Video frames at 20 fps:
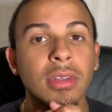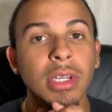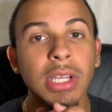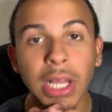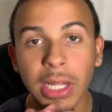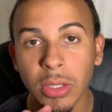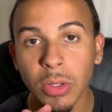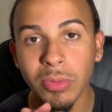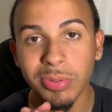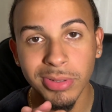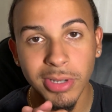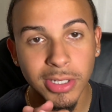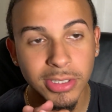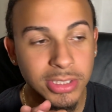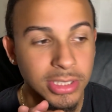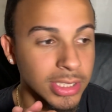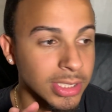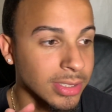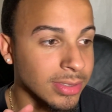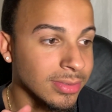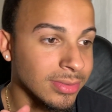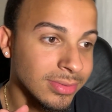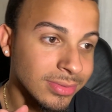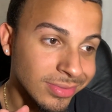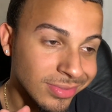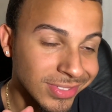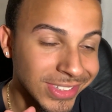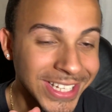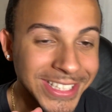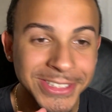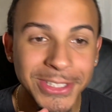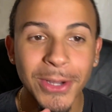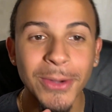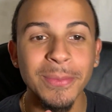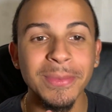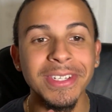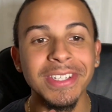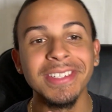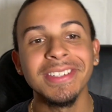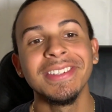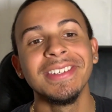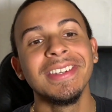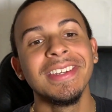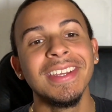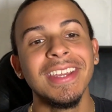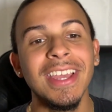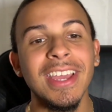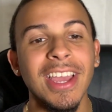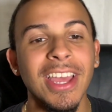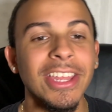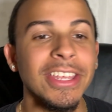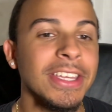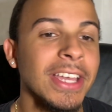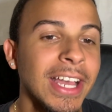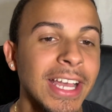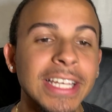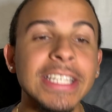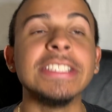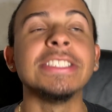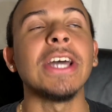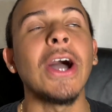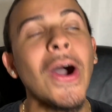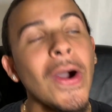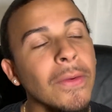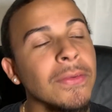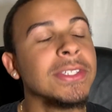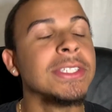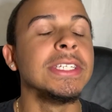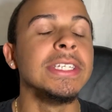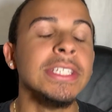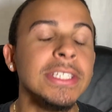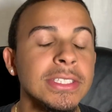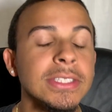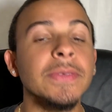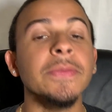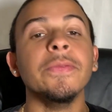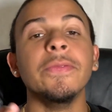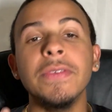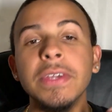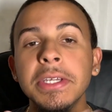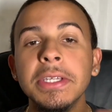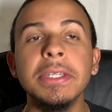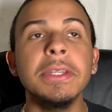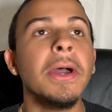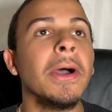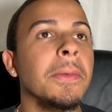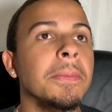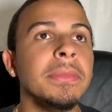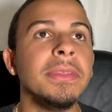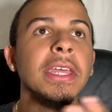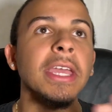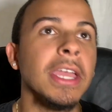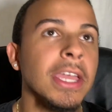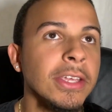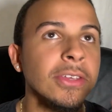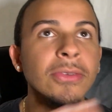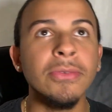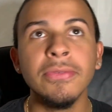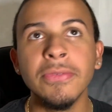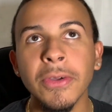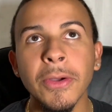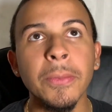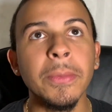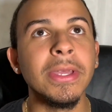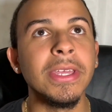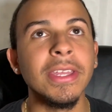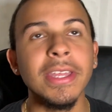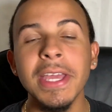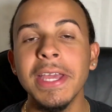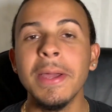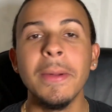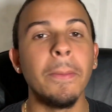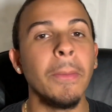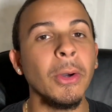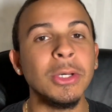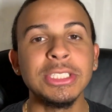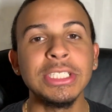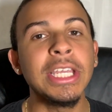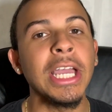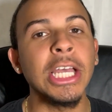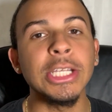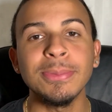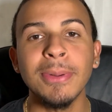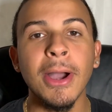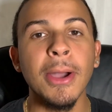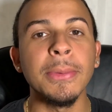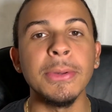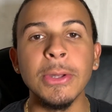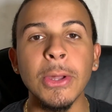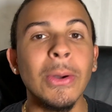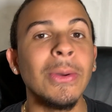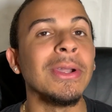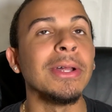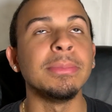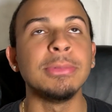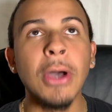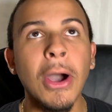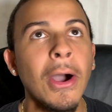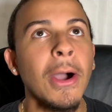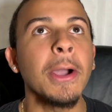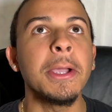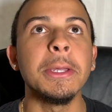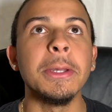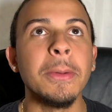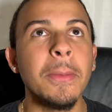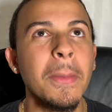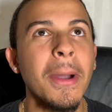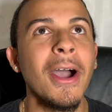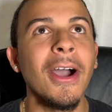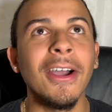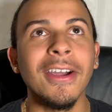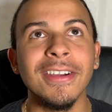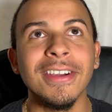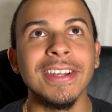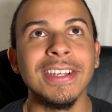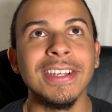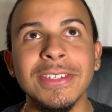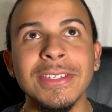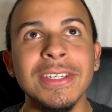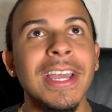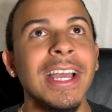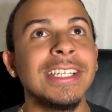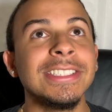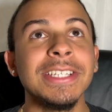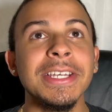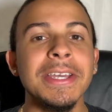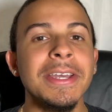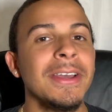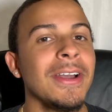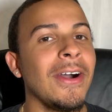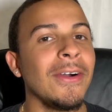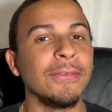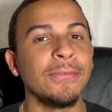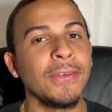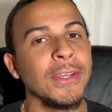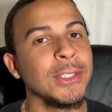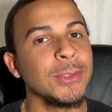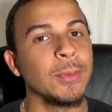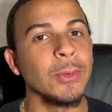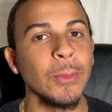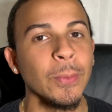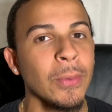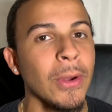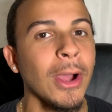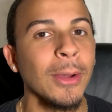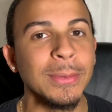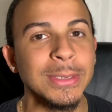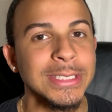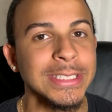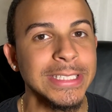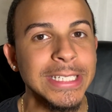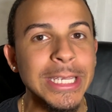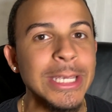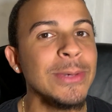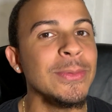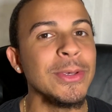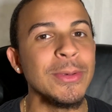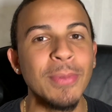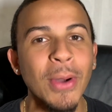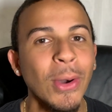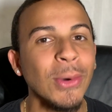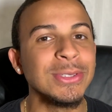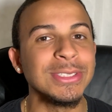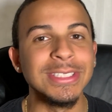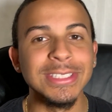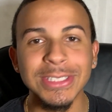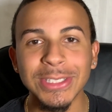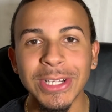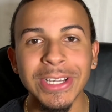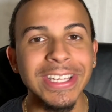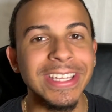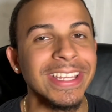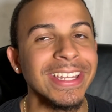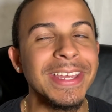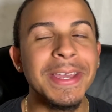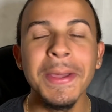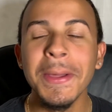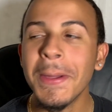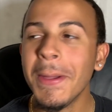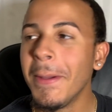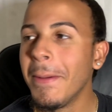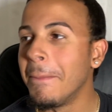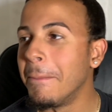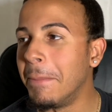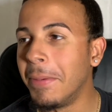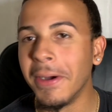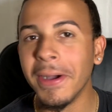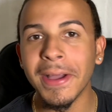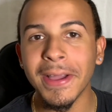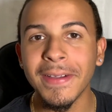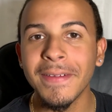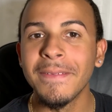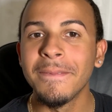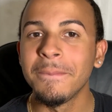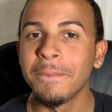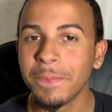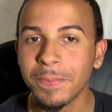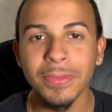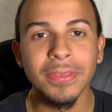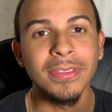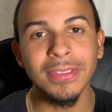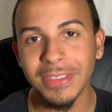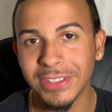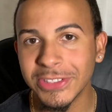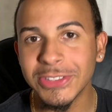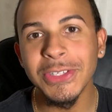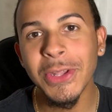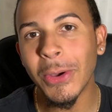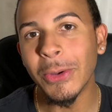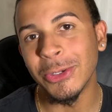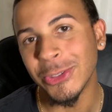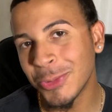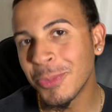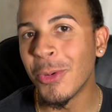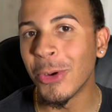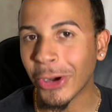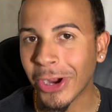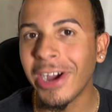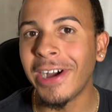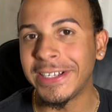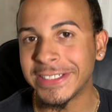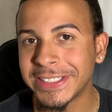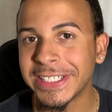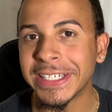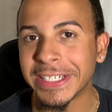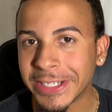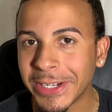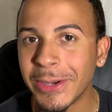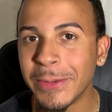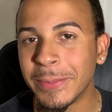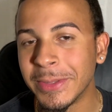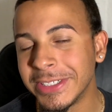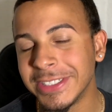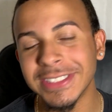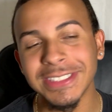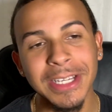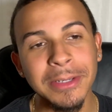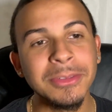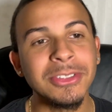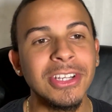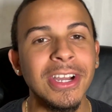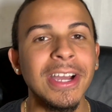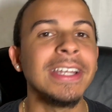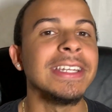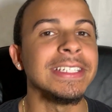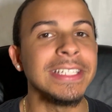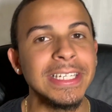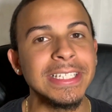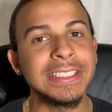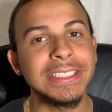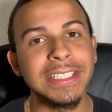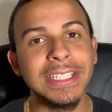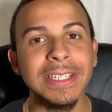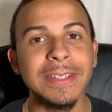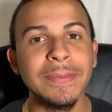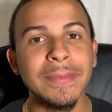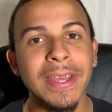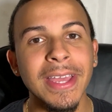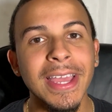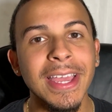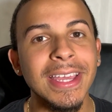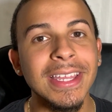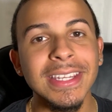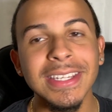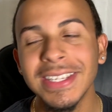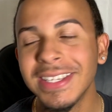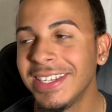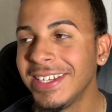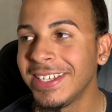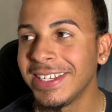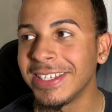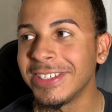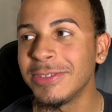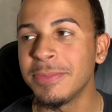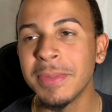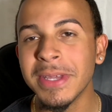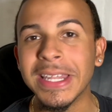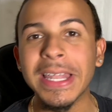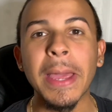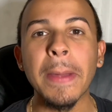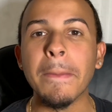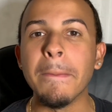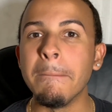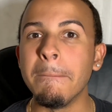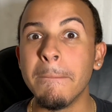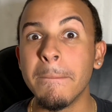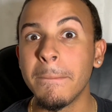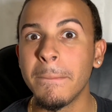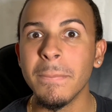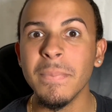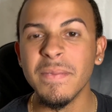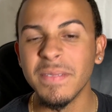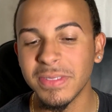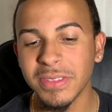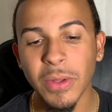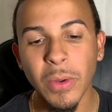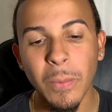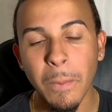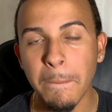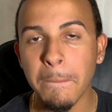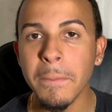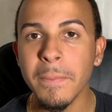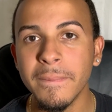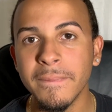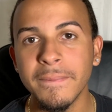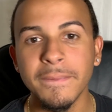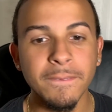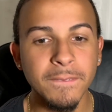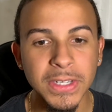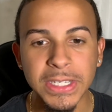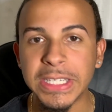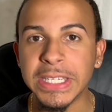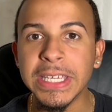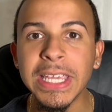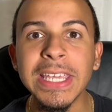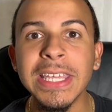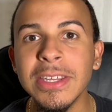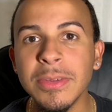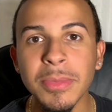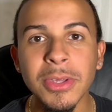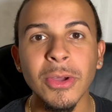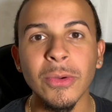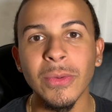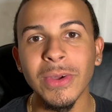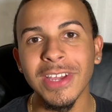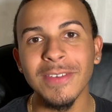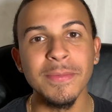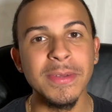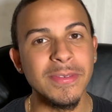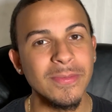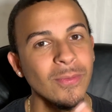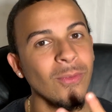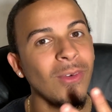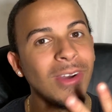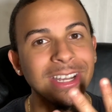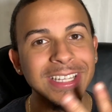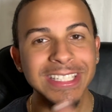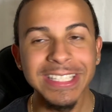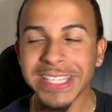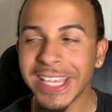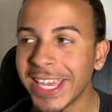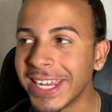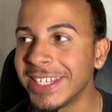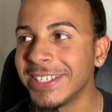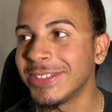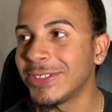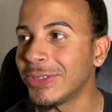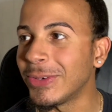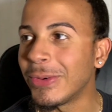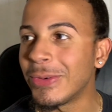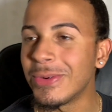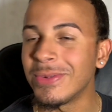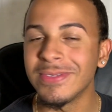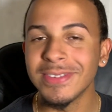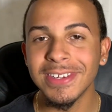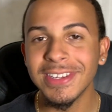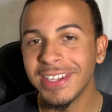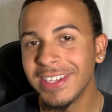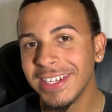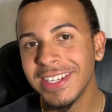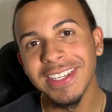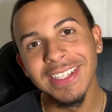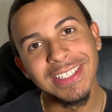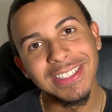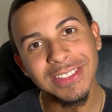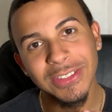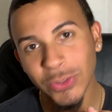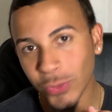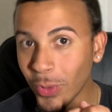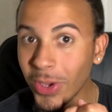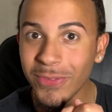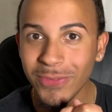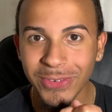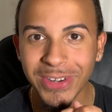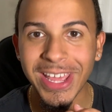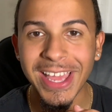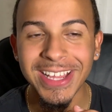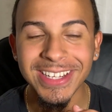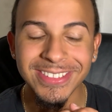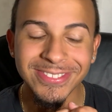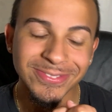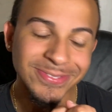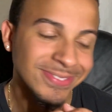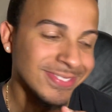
I got a little project that's coming. Hey, guys, always use a V-dub thing, you feel me? Most of you guys probably know what I'm talking about You guys on Facebook probably seen me posting something. But just know there's more content coming because I'm trying to get something, man. And it's been like, you know, freaking eating me away. I've been wanting to get it. So just wait for that.